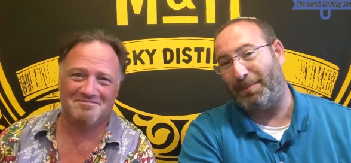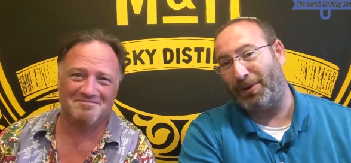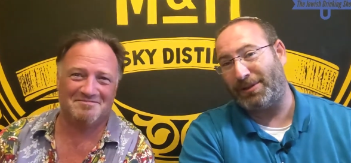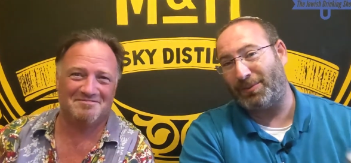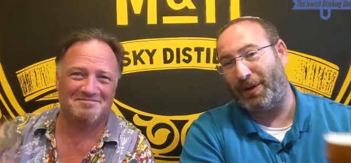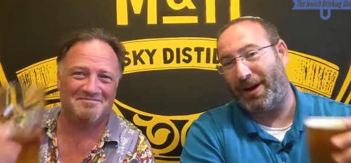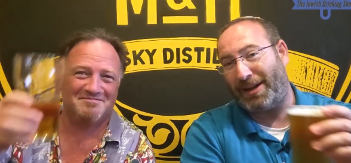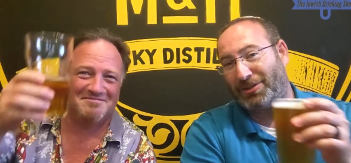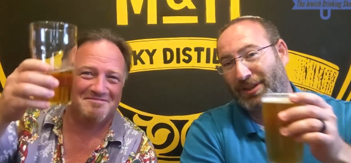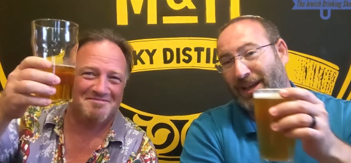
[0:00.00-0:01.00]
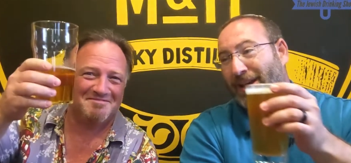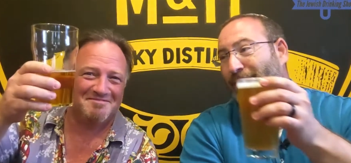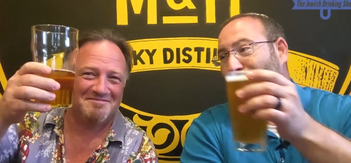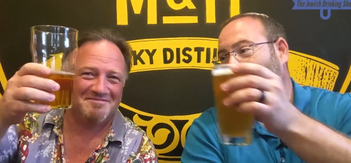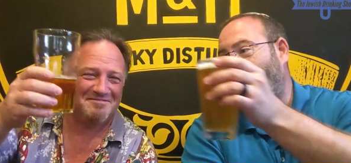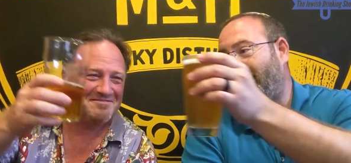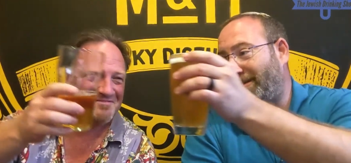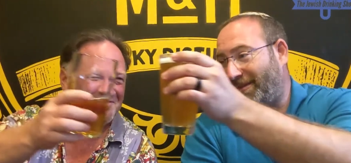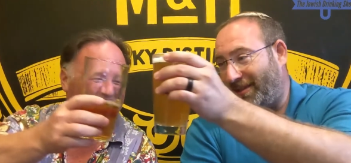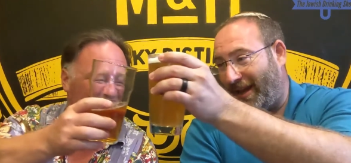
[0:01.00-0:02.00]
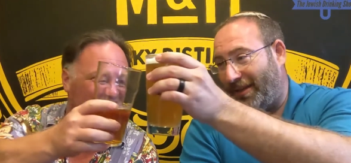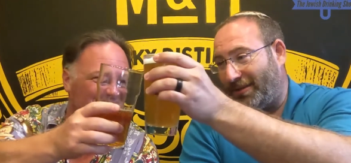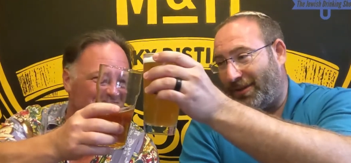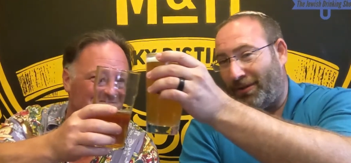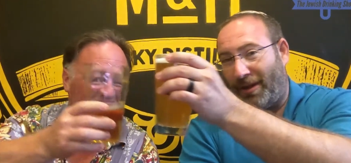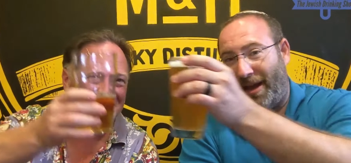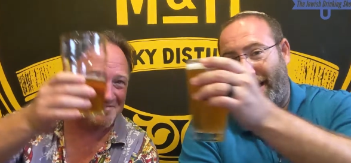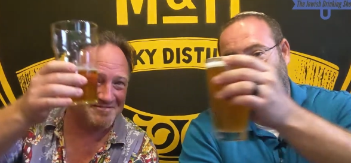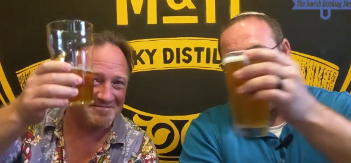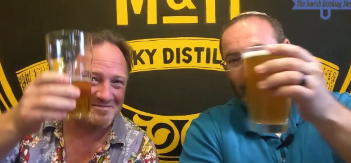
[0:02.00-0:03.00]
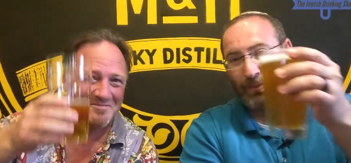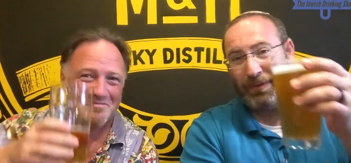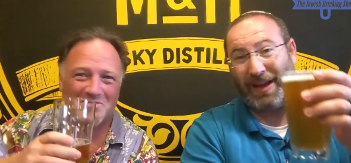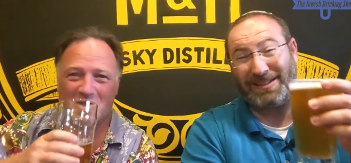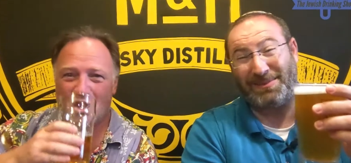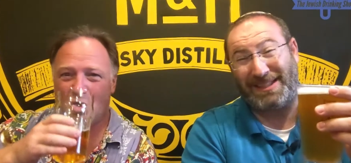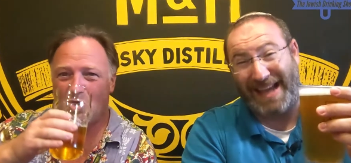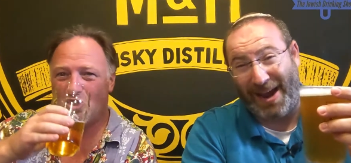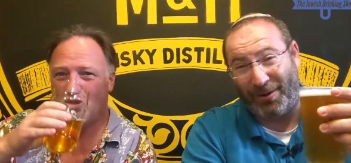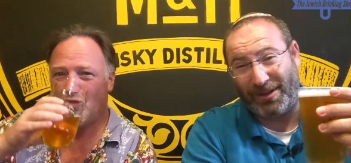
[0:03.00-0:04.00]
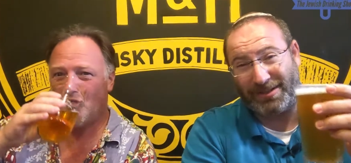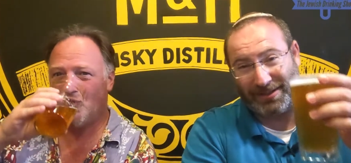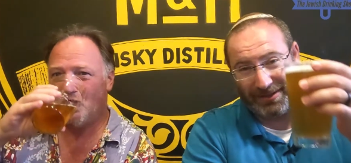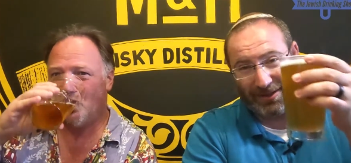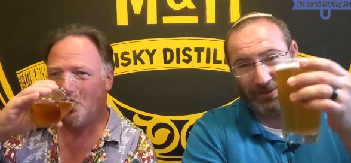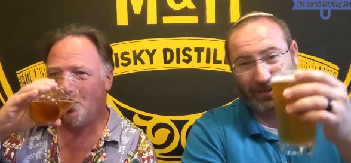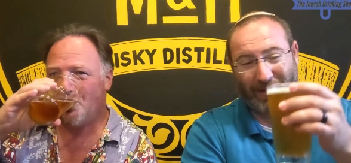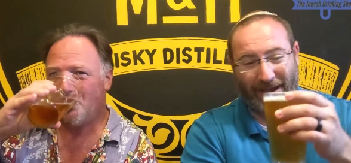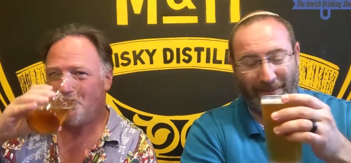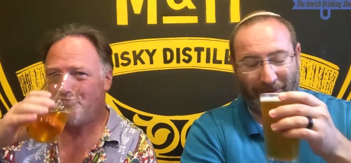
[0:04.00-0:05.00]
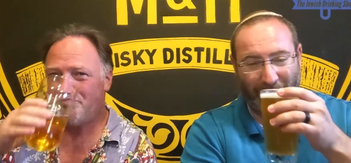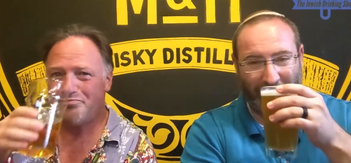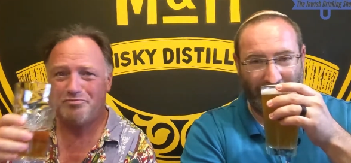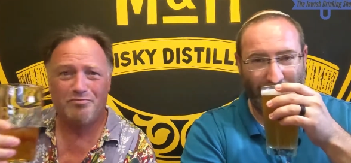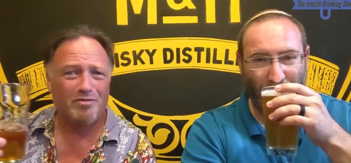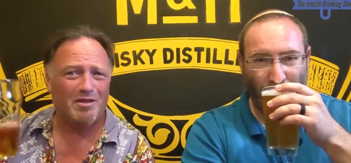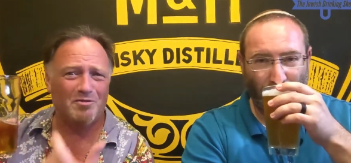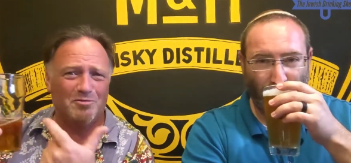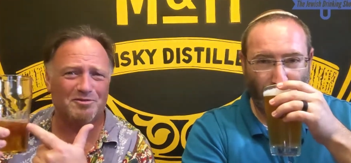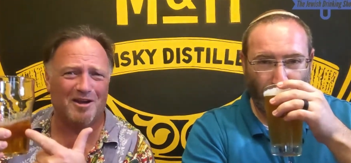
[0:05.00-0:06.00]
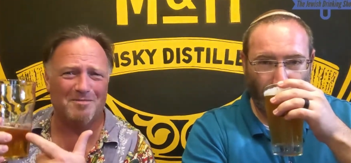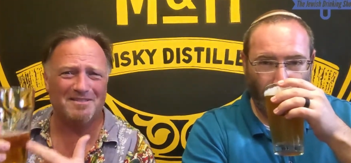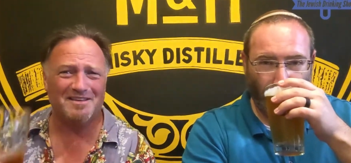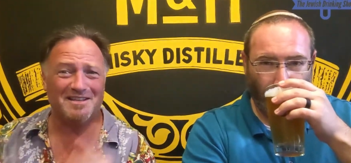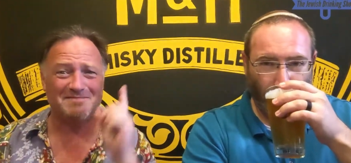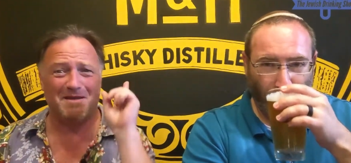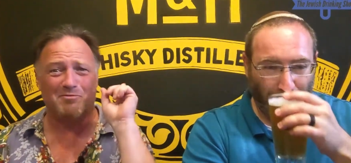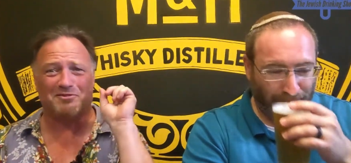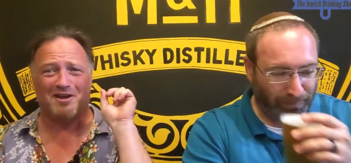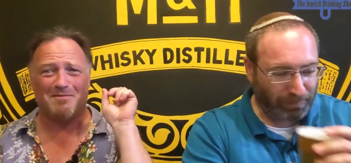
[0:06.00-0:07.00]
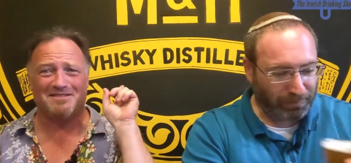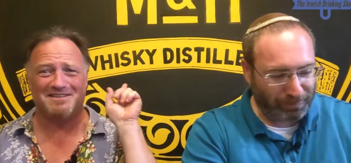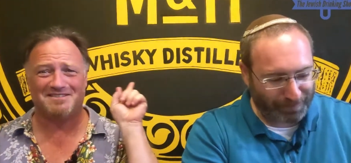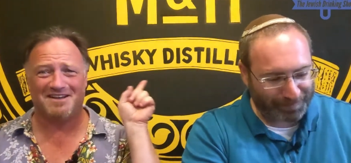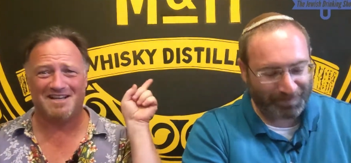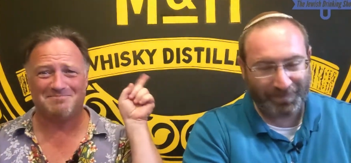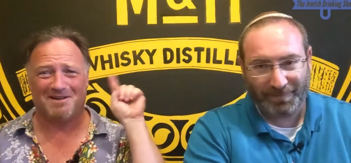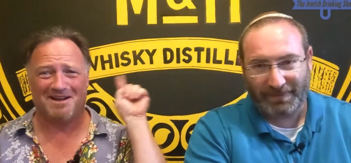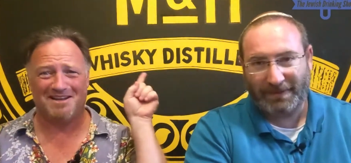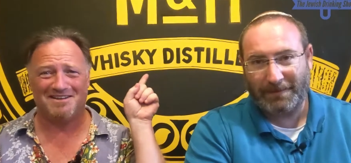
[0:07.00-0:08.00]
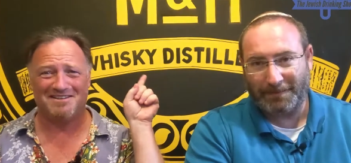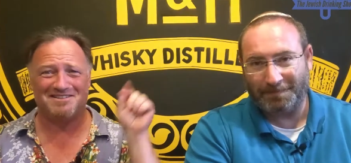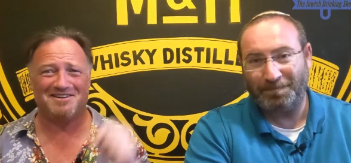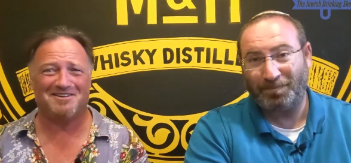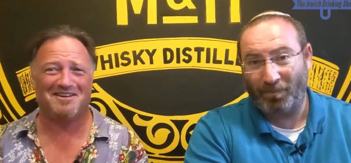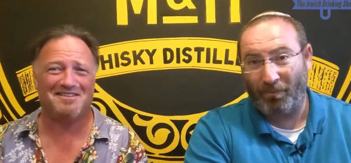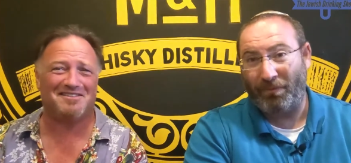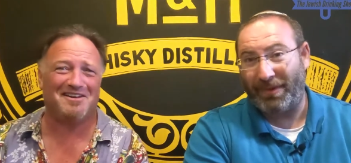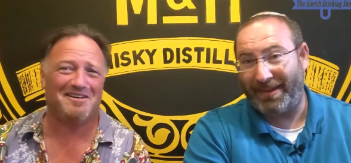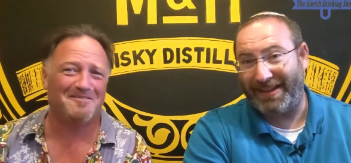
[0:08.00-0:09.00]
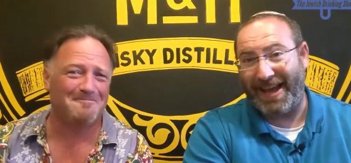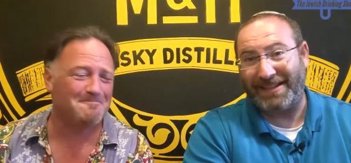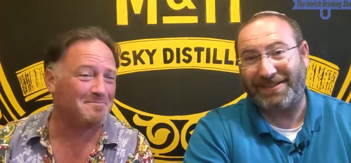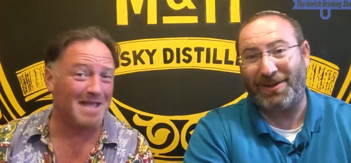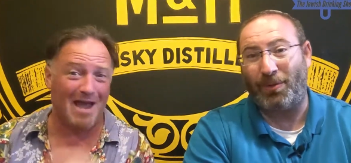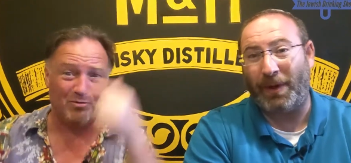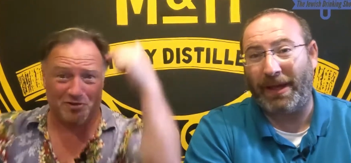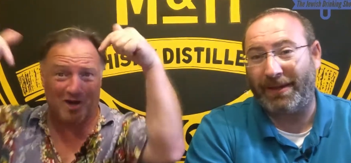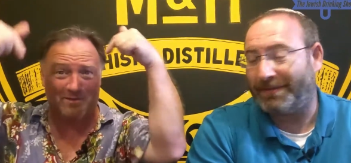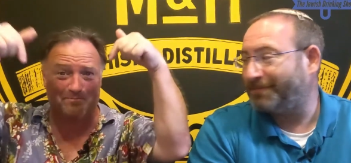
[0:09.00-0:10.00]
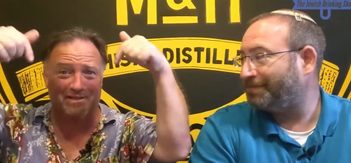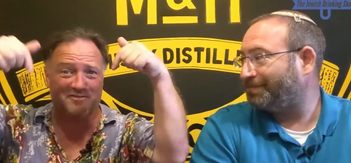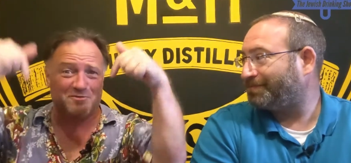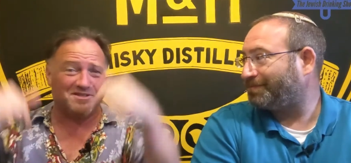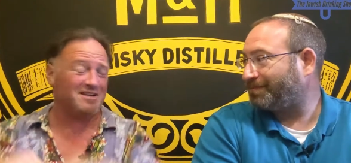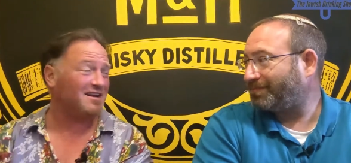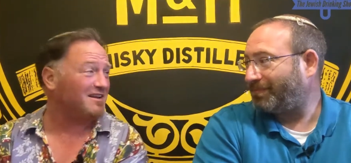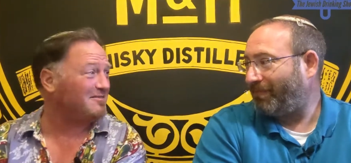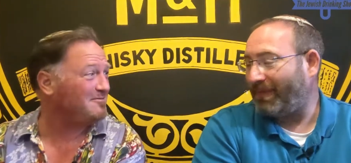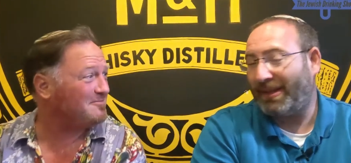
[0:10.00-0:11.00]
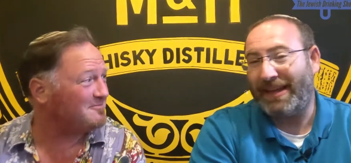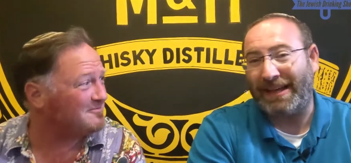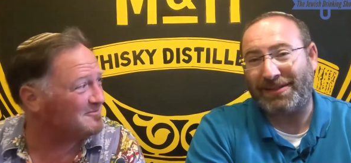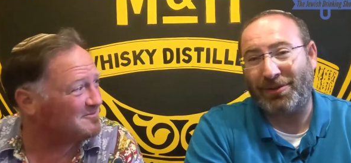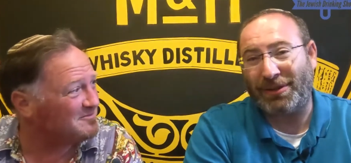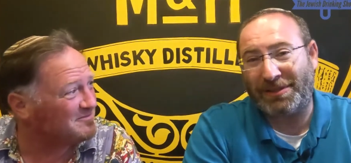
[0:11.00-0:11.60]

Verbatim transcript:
Speaker 1: in person, we are actually drinking together. So L'chaim, we've got some sours. So L'chaim, everybody.
Speaker 2: talk about this. Maybe we'll talk about these guys behind us here also. Yes. So and we, will talk about the place we're sitting in.
Speaker 1: Yes. Yeah, so